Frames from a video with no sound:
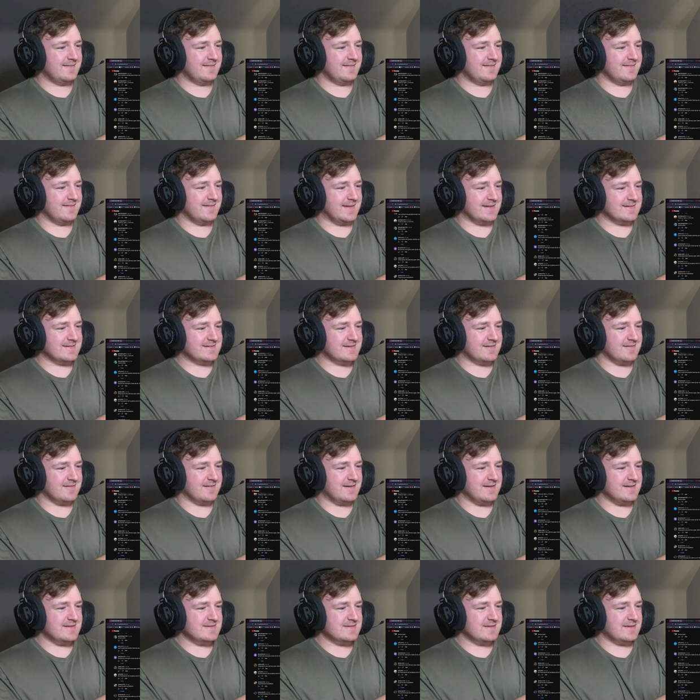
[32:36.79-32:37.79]
That's
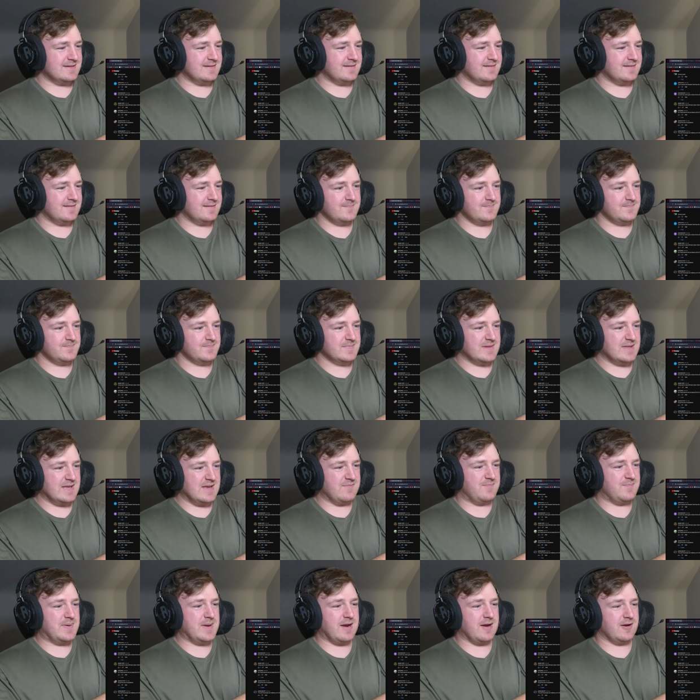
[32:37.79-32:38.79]
crazy.
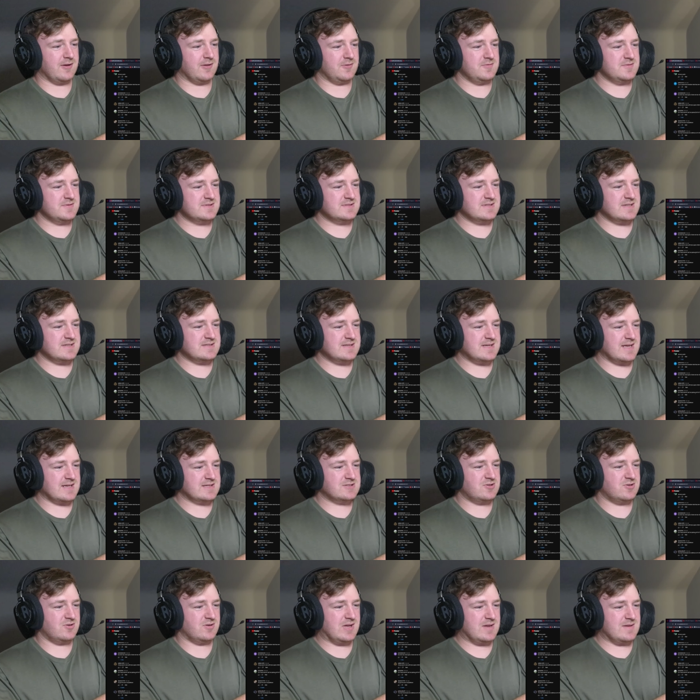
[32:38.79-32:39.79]
If Pear loses this
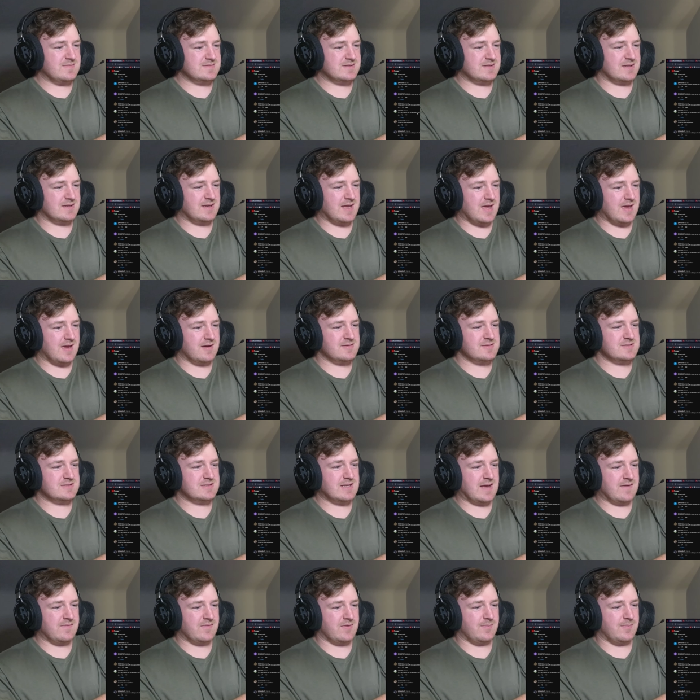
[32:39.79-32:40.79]
next two games, the Tigers
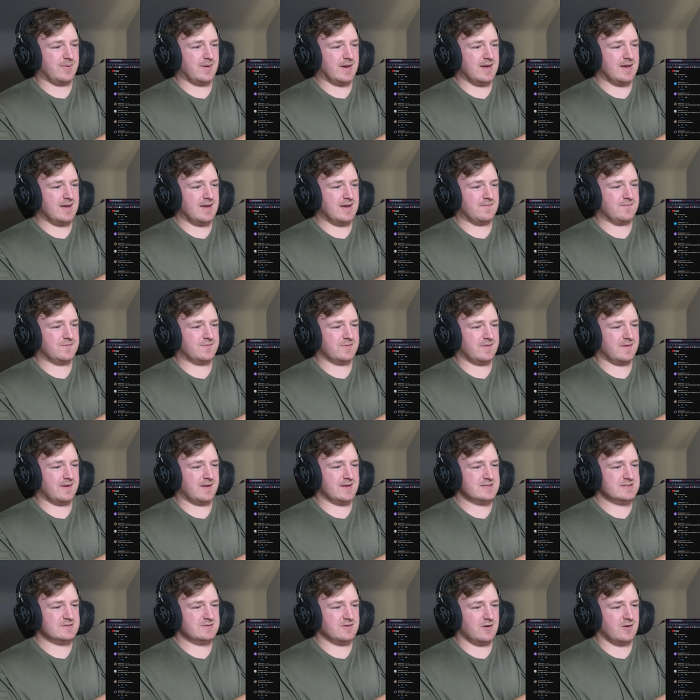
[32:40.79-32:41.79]
have a bye after the
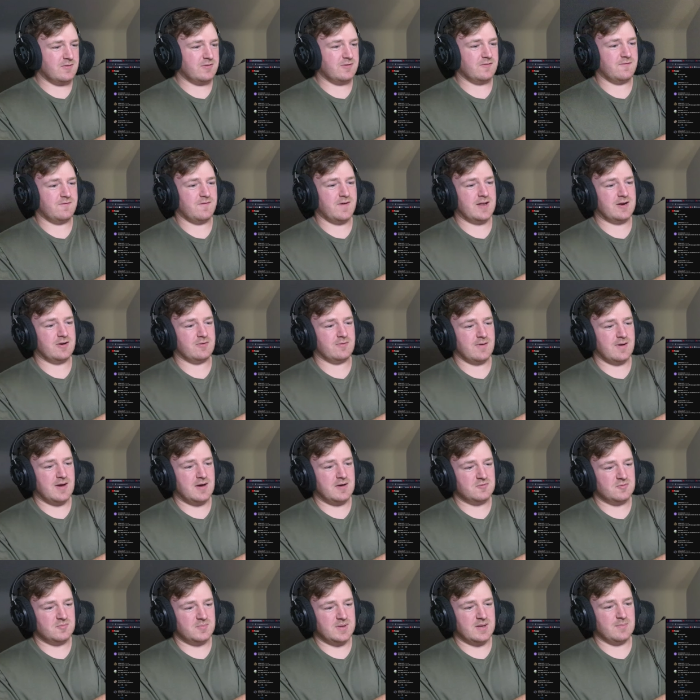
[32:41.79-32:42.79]
next round. The final
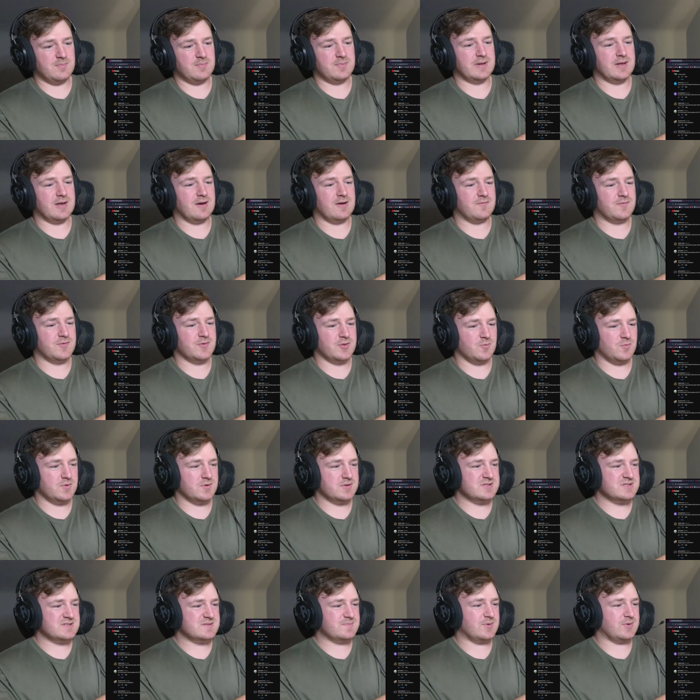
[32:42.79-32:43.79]
round will be a playoff for the
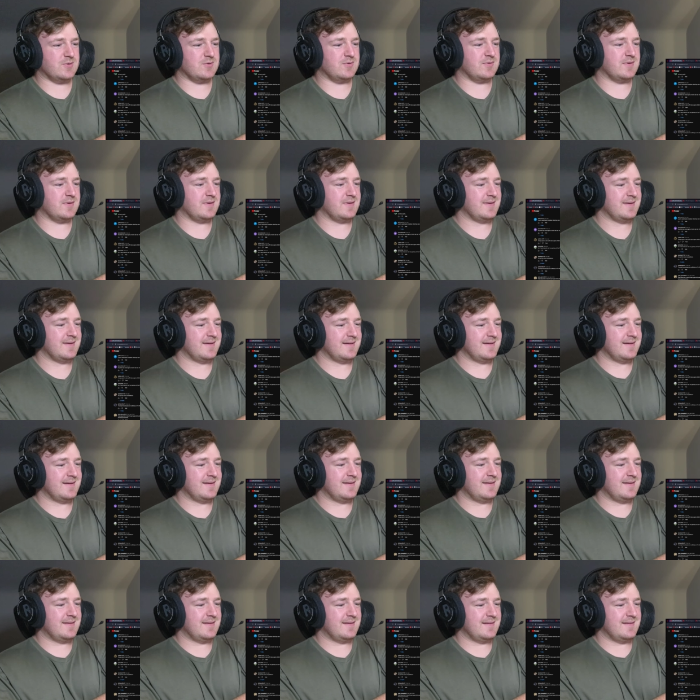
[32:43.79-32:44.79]
wooden spoon.
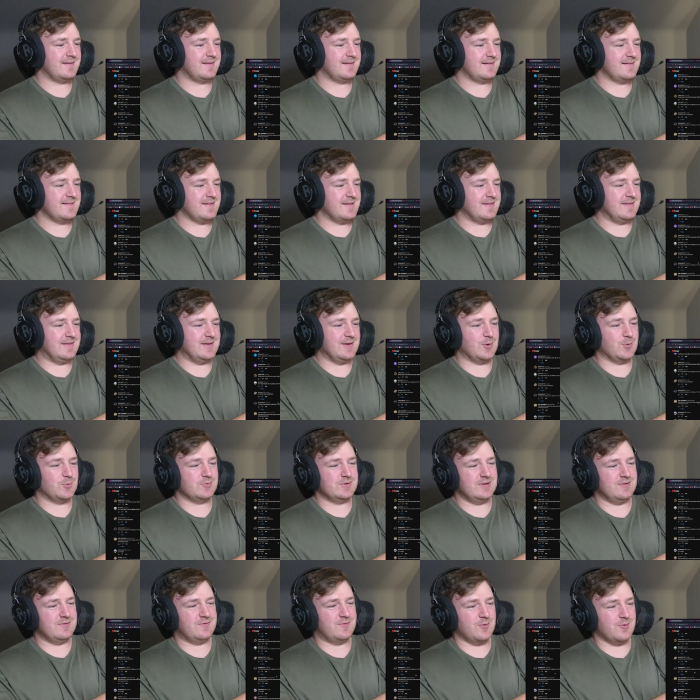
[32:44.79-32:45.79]
The
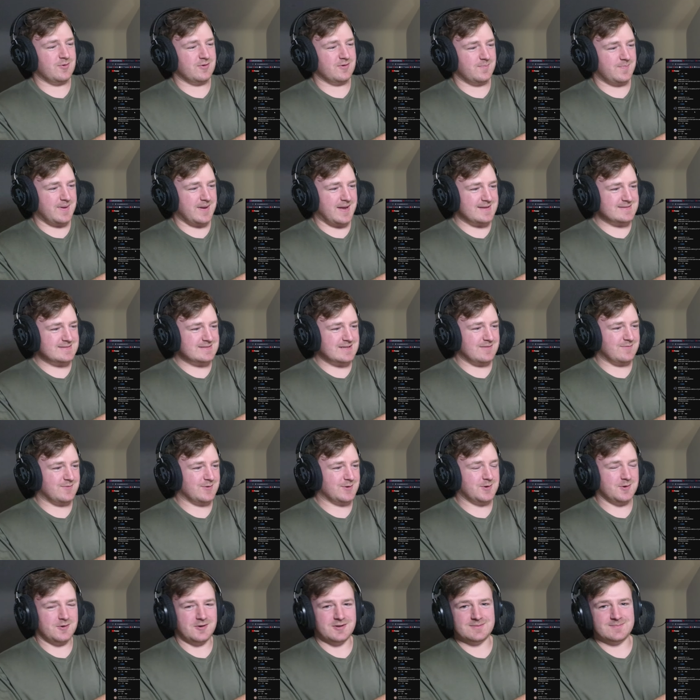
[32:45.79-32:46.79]
only forward pass
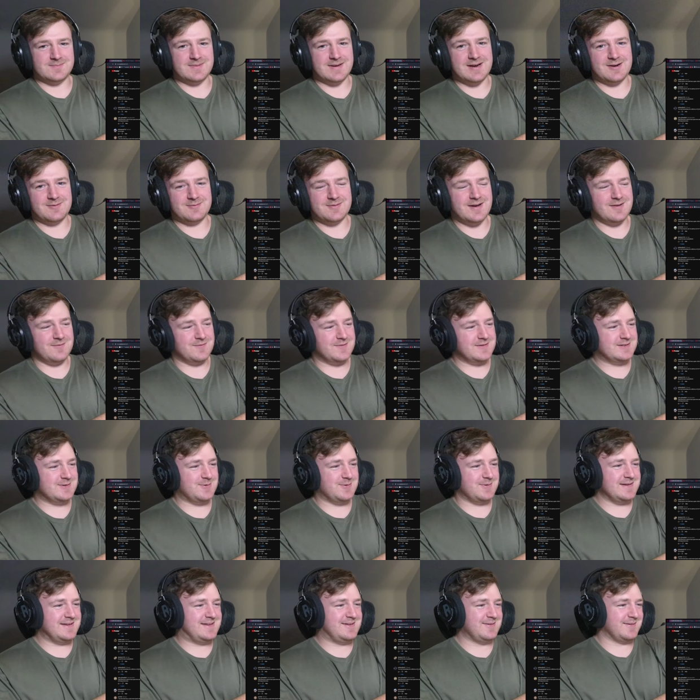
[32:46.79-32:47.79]
ever called by a ref in
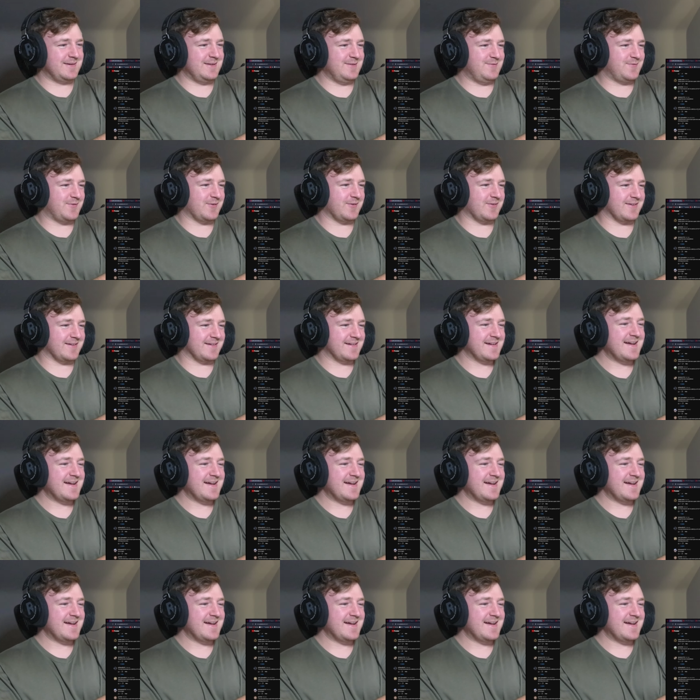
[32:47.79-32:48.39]
2024.